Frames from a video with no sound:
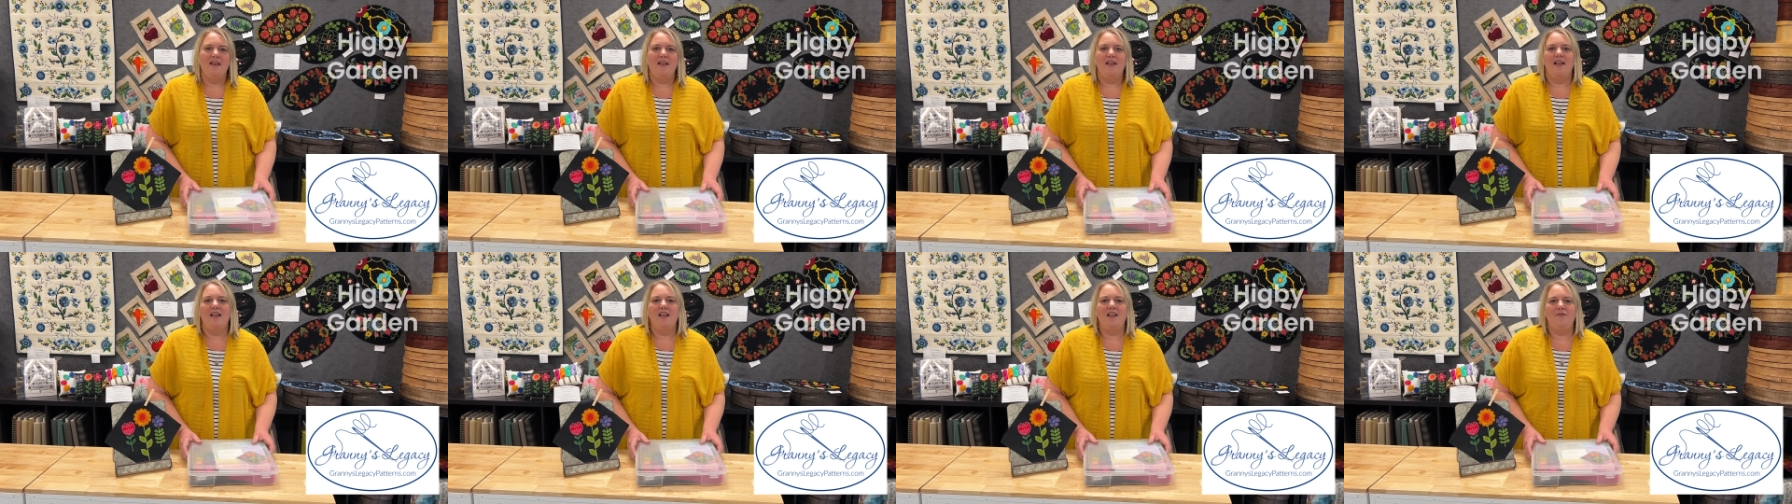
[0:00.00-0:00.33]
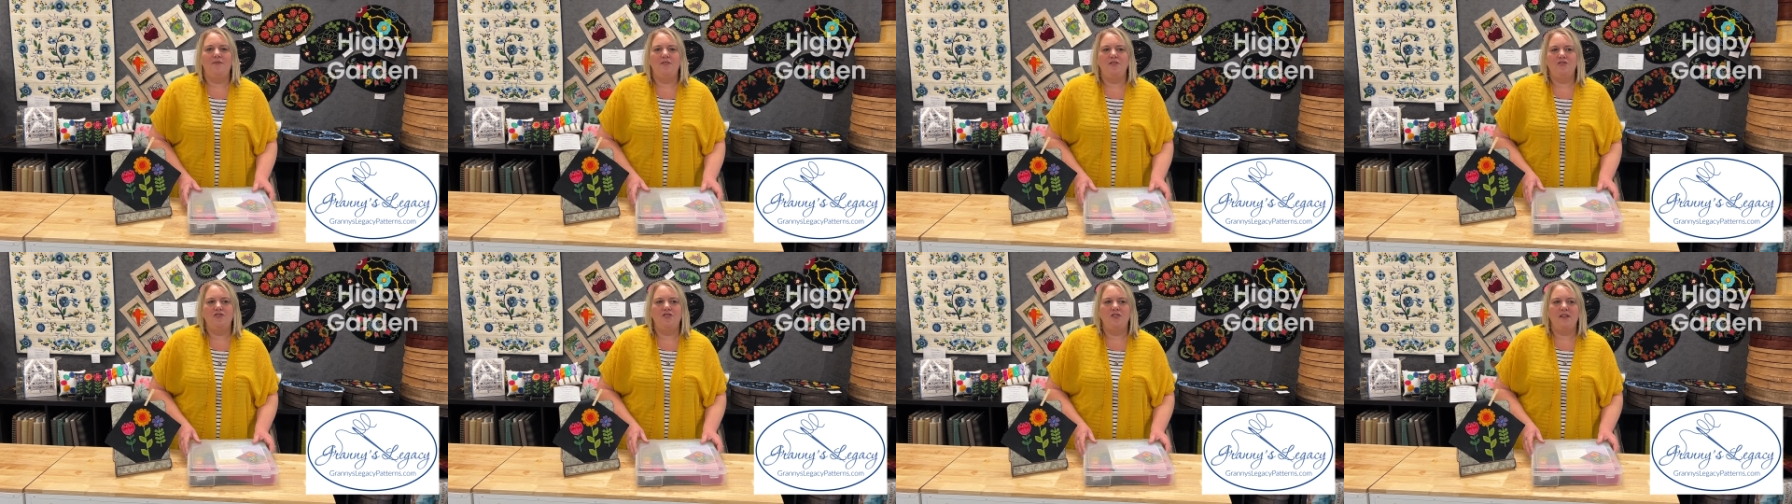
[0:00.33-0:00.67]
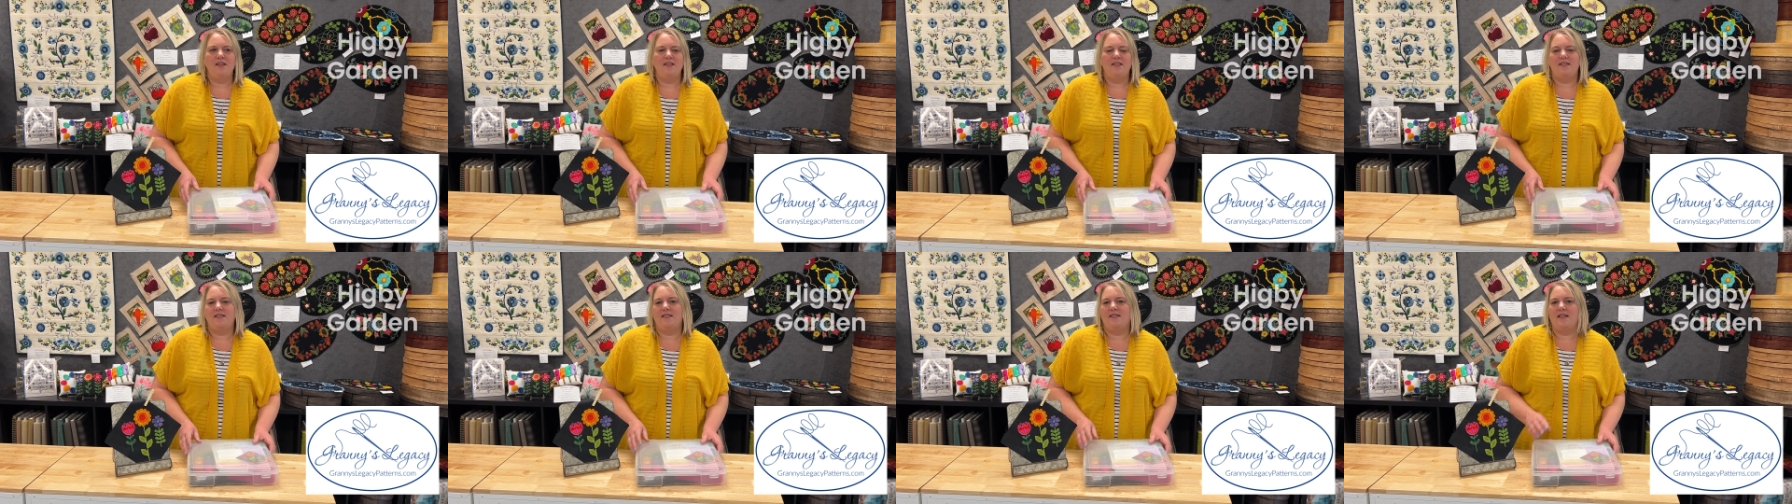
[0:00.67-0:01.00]
And if you
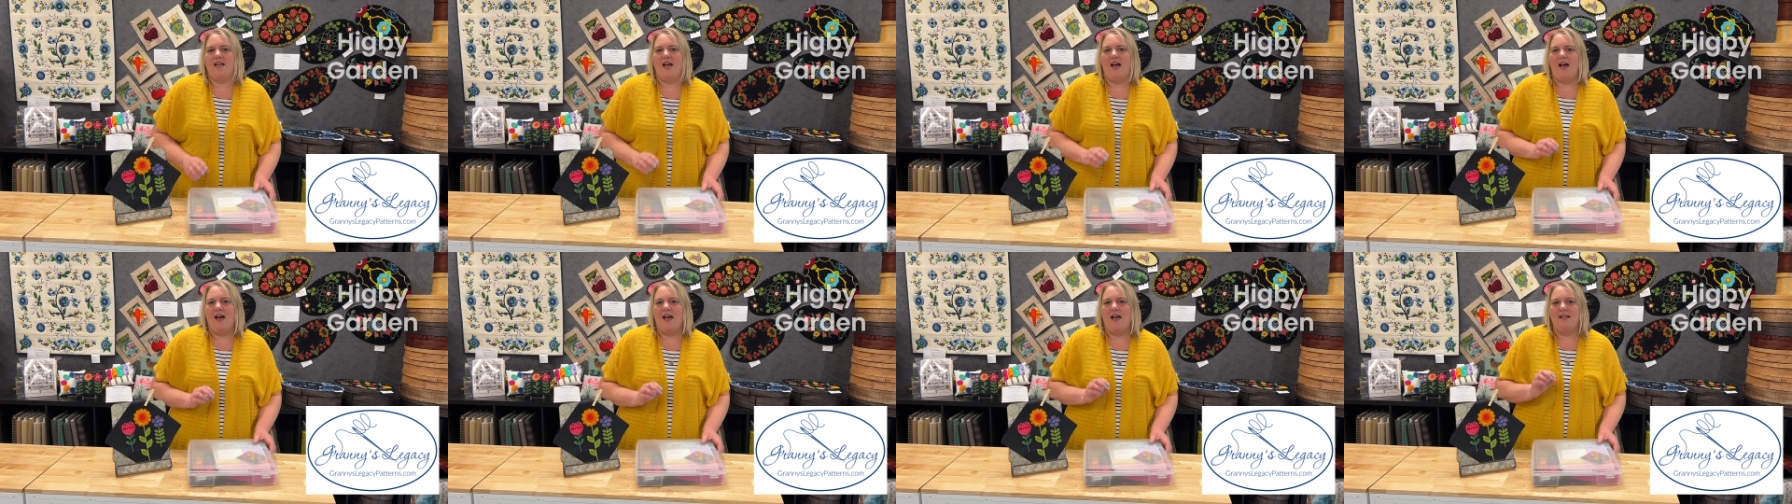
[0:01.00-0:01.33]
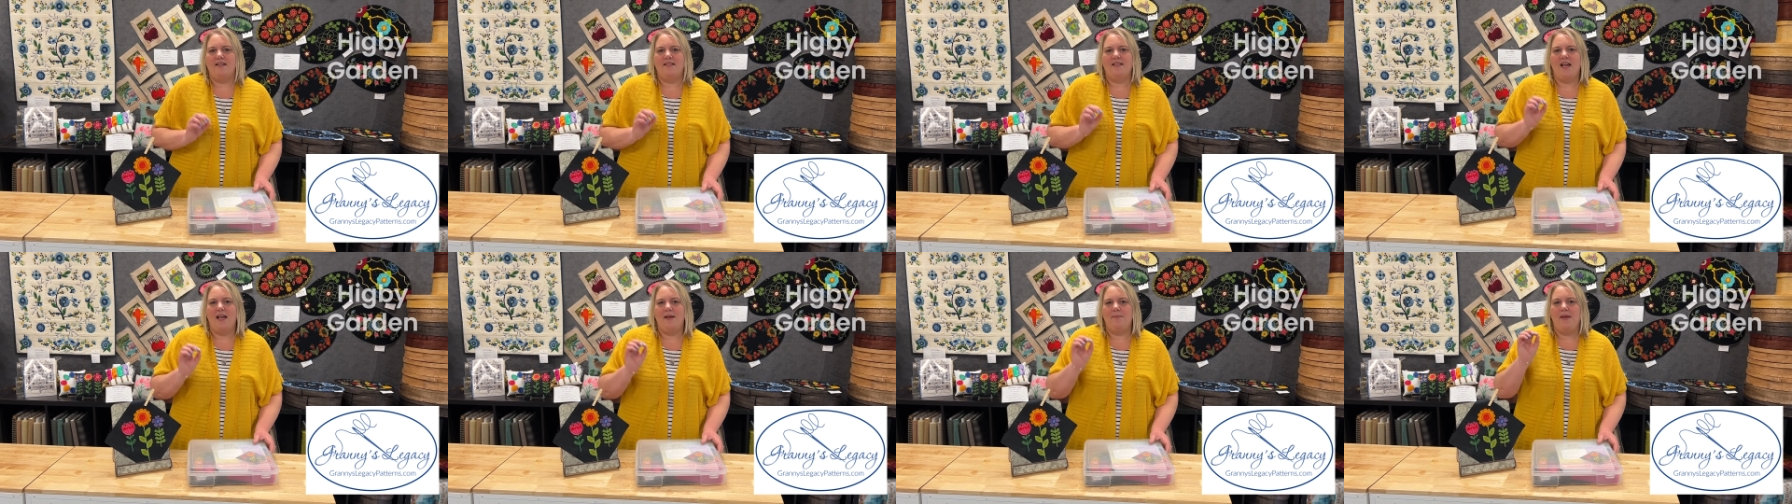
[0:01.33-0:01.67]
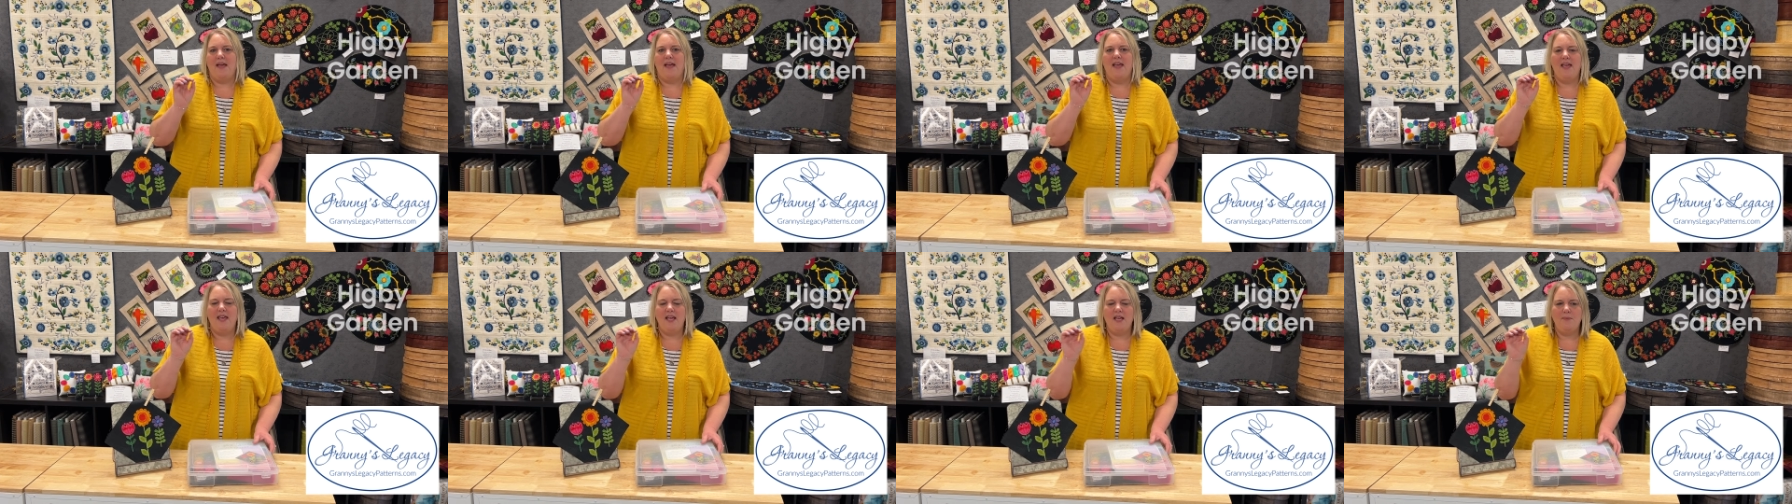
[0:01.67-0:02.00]
just uh, type
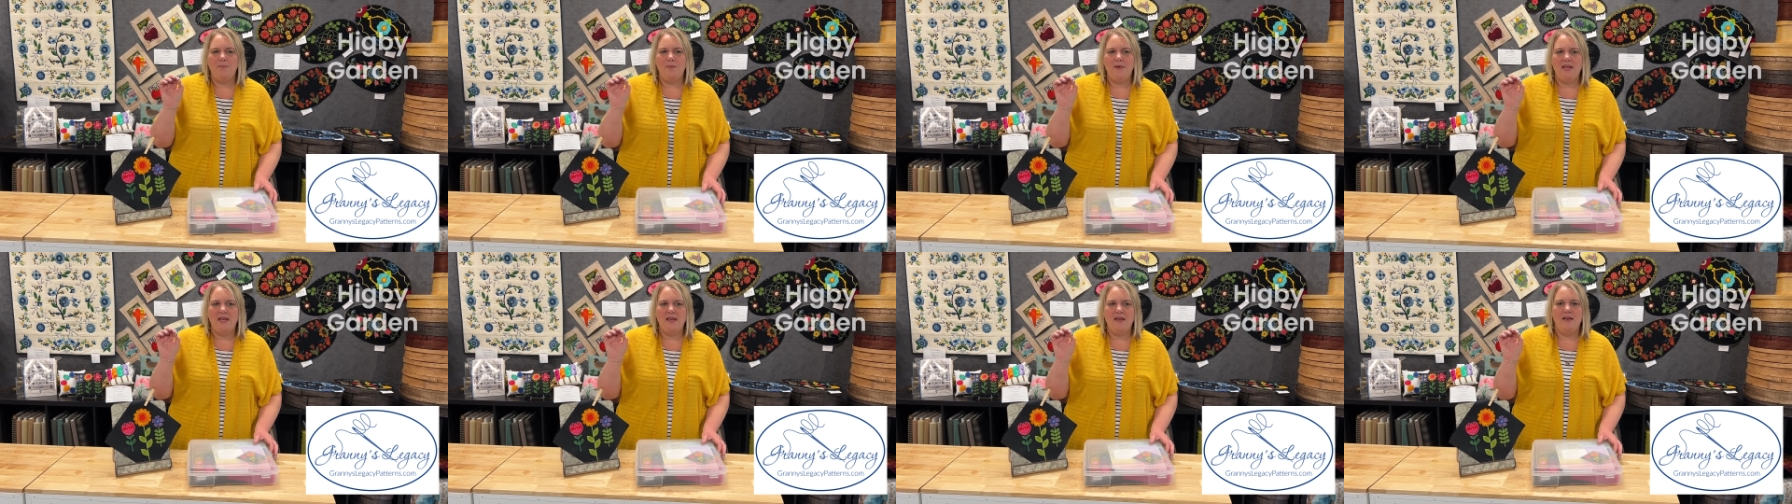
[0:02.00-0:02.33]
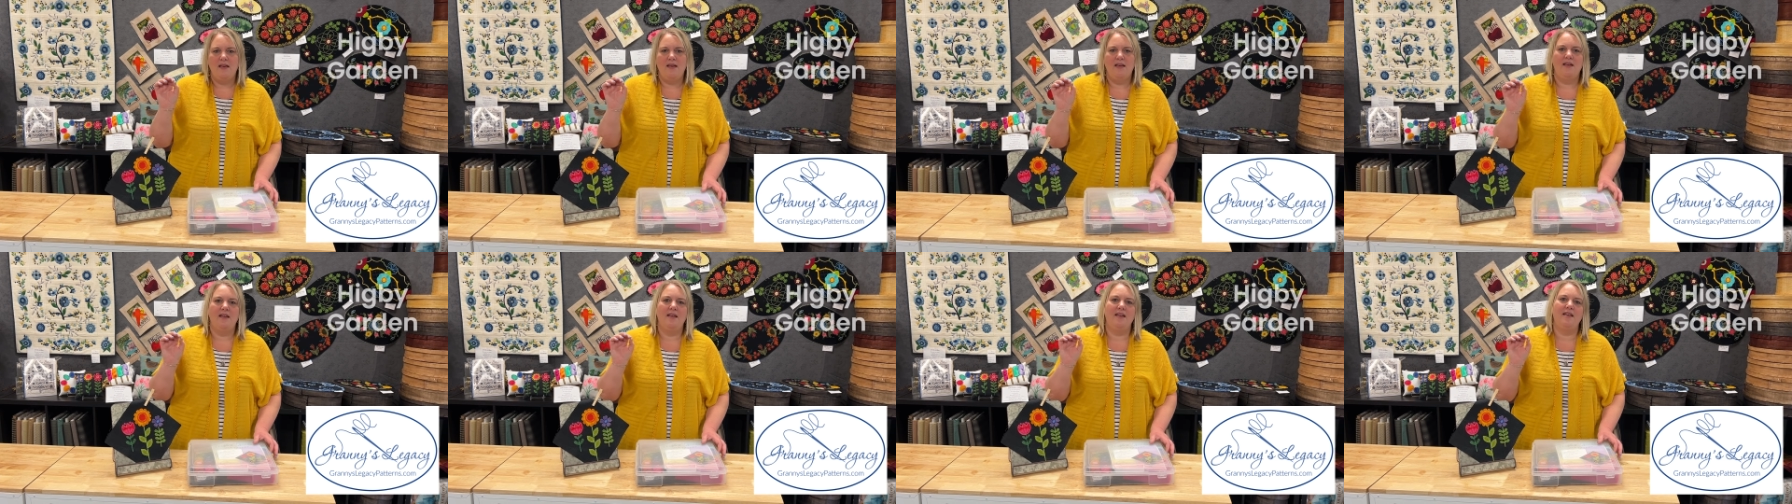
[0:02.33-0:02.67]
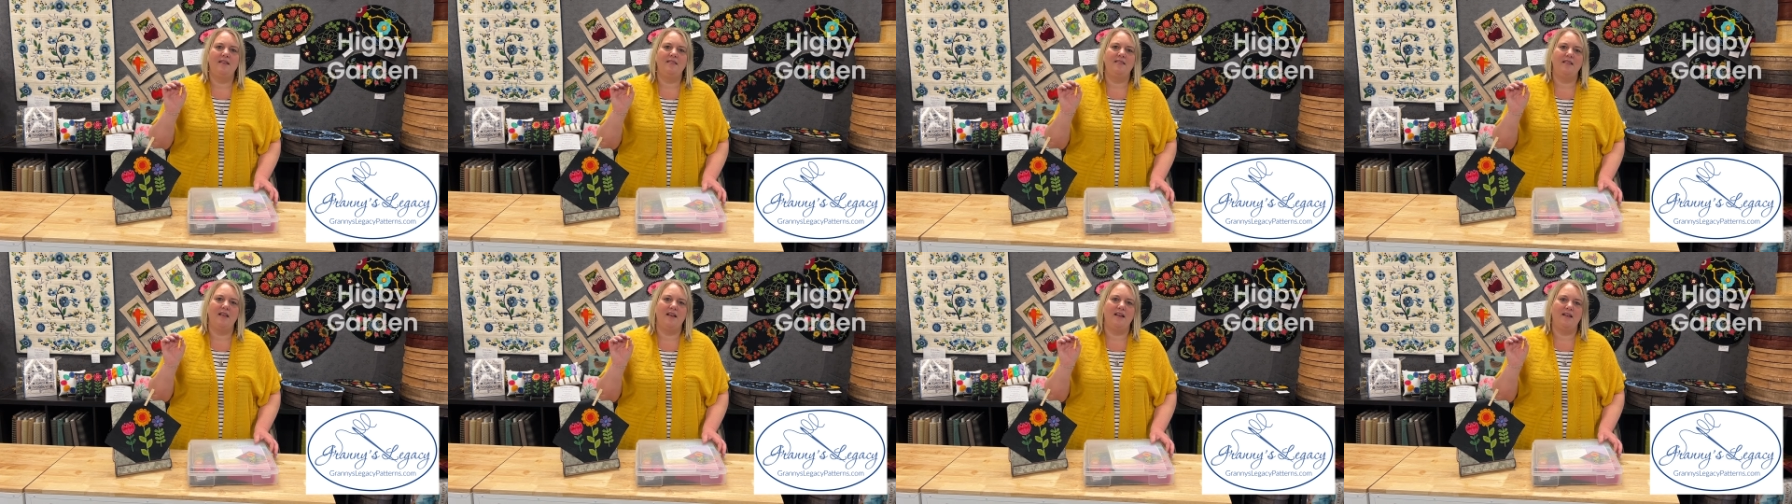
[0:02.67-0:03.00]
Higby
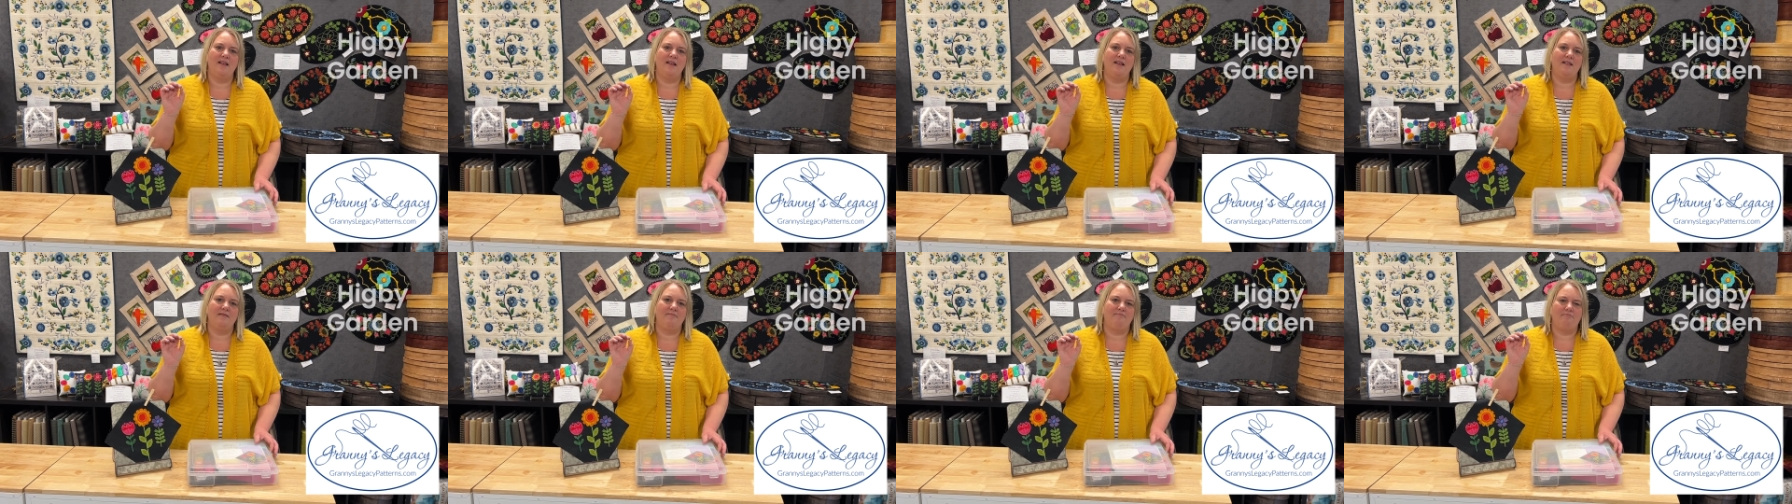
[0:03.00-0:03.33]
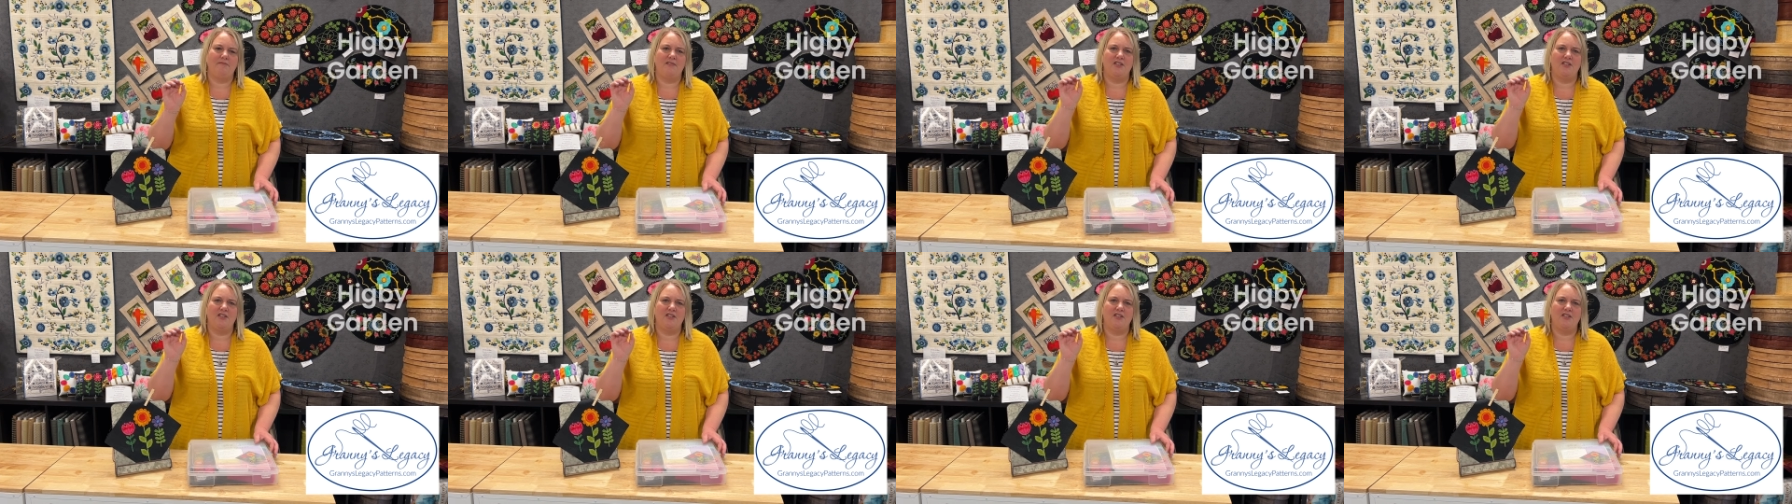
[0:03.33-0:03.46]
in the,